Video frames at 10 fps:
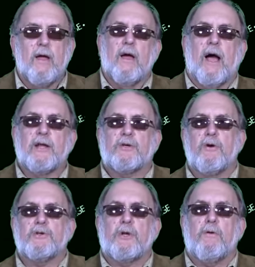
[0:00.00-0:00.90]
I
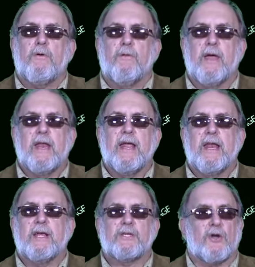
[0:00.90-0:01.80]
showed you that it
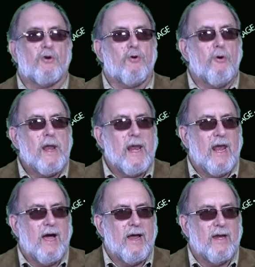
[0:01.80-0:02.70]
is the credit
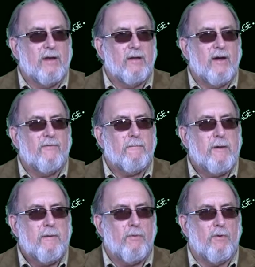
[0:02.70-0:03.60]
line of the
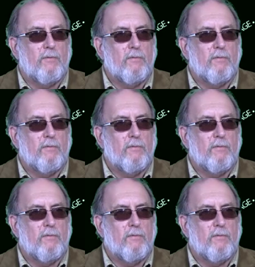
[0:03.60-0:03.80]
people.